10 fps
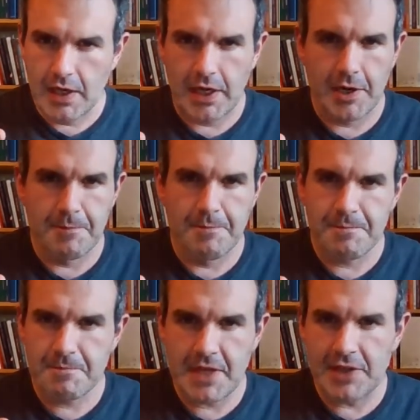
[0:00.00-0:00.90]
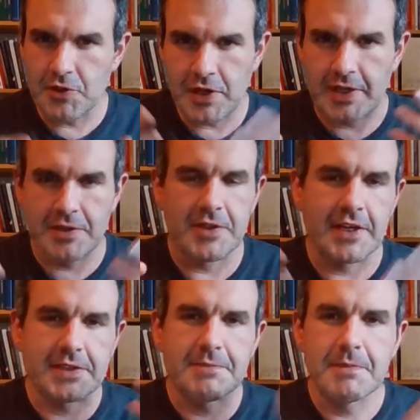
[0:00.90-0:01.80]
And they're great. They're
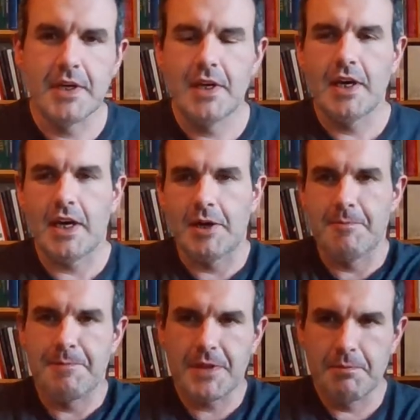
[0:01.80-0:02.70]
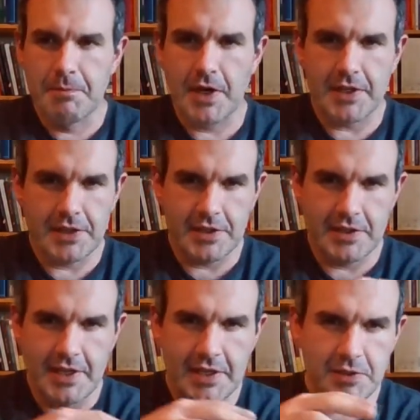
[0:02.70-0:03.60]
nice. But
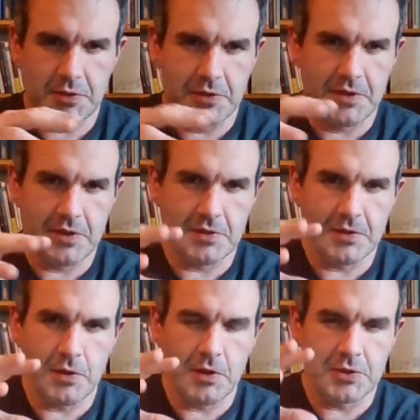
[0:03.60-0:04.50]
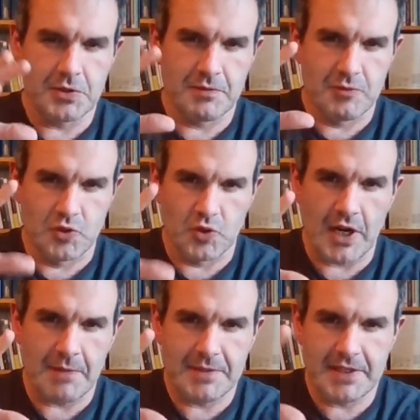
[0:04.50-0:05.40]
then they're all sort of
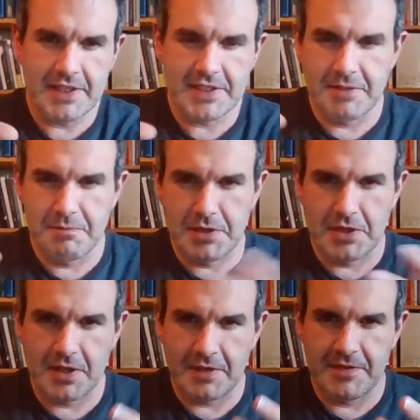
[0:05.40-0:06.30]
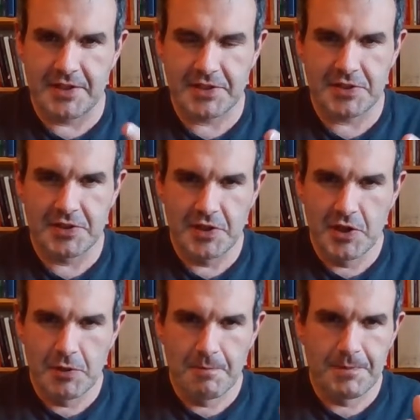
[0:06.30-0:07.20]
dropped into the middle of this
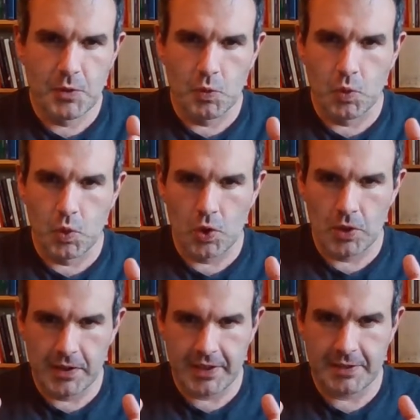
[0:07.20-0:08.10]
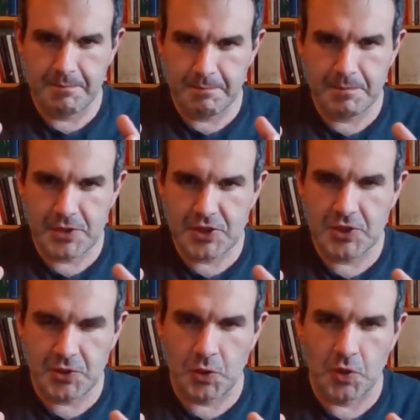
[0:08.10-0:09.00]
whirling
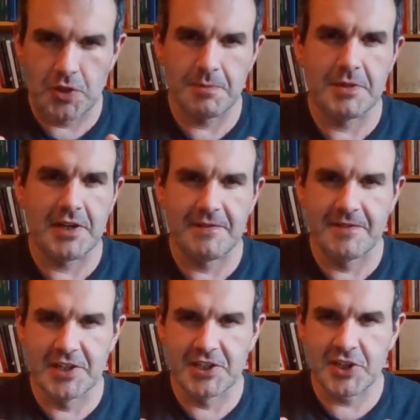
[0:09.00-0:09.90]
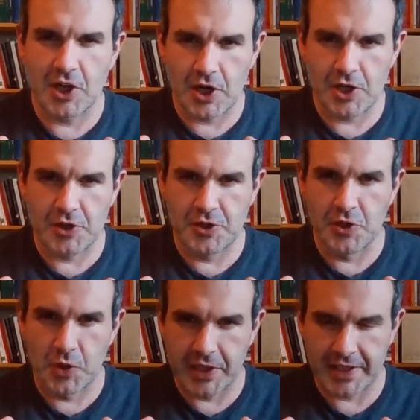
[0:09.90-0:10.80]
storm of guitar
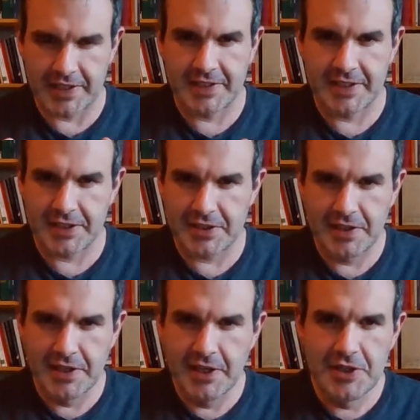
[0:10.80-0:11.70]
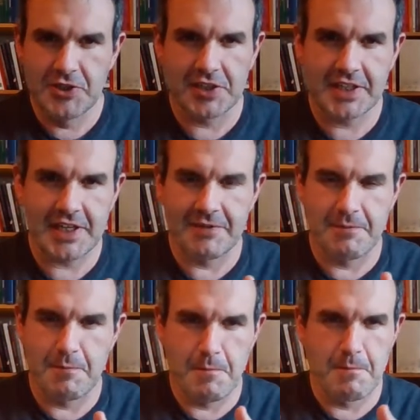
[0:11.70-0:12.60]
noise that just kind of
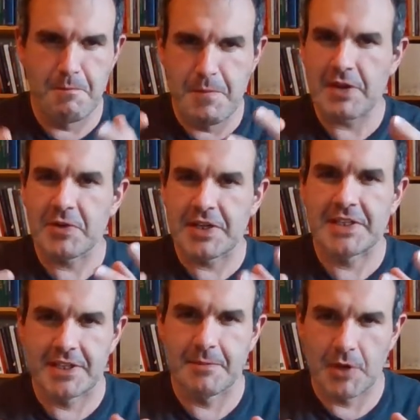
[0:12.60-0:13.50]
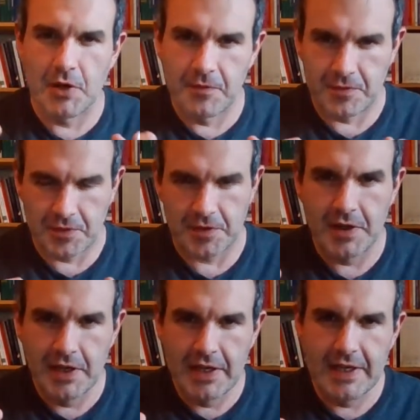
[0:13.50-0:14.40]
buries them over,
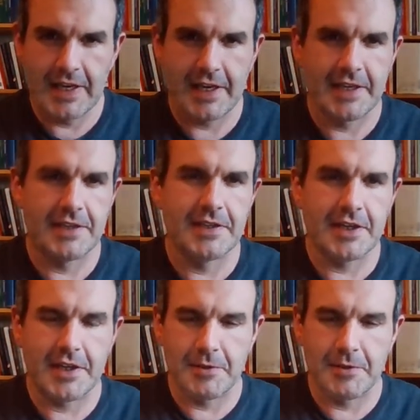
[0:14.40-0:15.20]
and